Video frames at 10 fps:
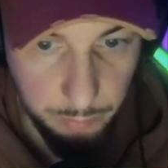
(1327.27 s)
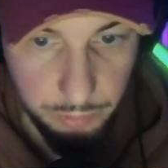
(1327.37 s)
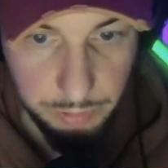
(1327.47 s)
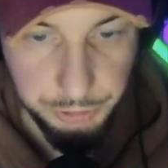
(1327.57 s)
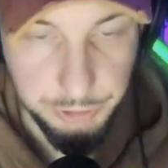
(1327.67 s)

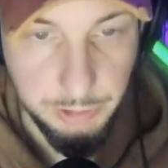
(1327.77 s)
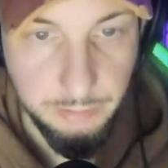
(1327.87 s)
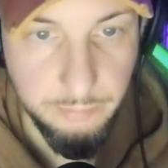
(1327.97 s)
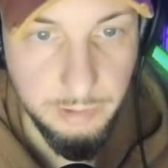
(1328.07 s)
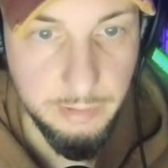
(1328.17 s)
gonna
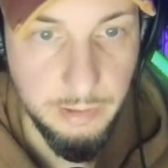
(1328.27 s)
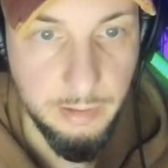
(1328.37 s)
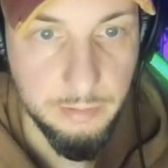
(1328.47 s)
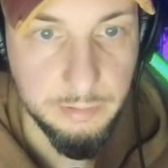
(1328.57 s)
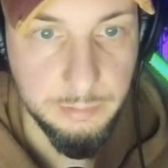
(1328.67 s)
share right
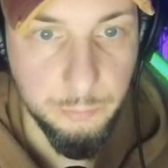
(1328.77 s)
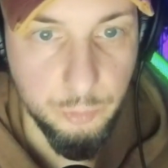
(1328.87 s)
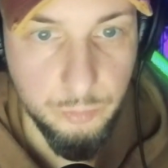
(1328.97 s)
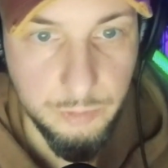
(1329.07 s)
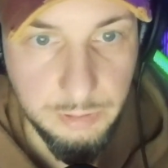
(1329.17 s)
now because I'm
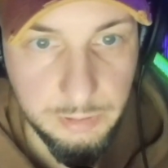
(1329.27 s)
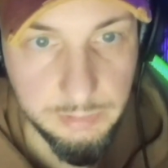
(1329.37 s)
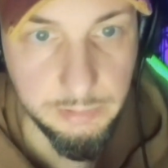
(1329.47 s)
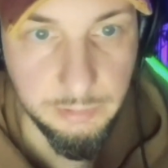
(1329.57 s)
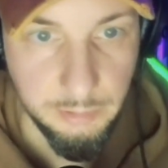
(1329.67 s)
doing
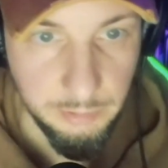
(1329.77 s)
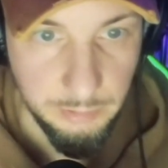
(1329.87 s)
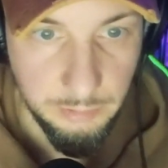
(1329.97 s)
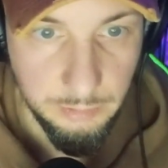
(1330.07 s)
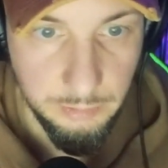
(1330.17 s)
this.
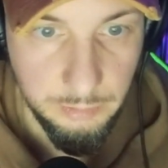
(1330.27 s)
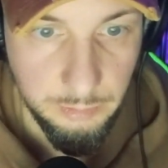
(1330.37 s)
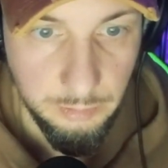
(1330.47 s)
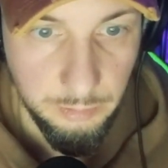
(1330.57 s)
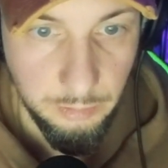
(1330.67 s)

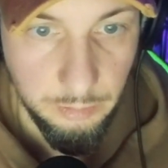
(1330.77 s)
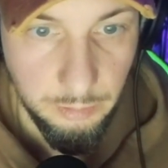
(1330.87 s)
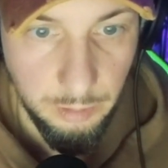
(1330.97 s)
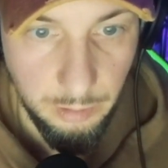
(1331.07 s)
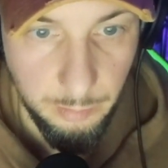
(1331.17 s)

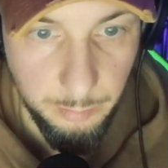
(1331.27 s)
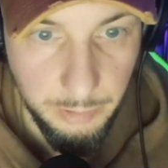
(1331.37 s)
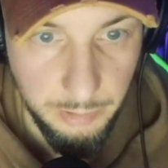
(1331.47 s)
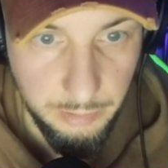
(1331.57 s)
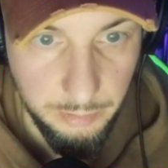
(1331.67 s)
Oh
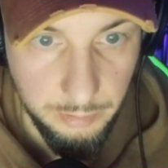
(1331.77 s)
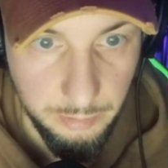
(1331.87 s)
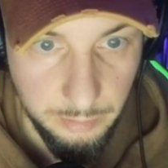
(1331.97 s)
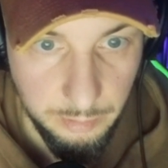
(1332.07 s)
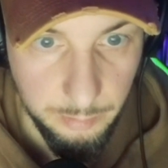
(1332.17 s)
man,
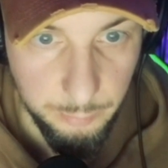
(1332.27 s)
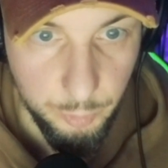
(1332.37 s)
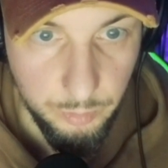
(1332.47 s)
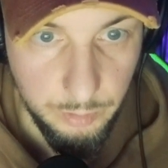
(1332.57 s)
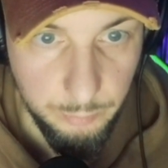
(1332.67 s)
I'm
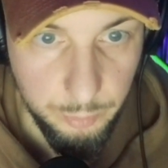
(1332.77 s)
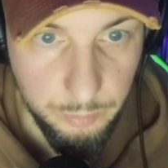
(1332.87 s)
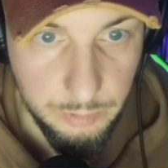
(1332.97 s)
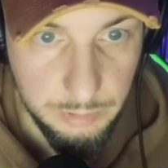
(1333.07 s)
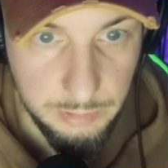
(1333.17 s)

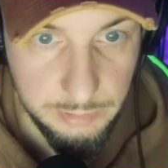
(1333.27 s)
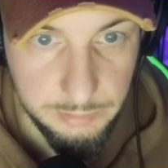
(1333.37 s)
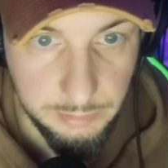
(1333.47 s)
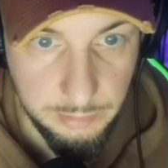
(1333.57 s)
doing this.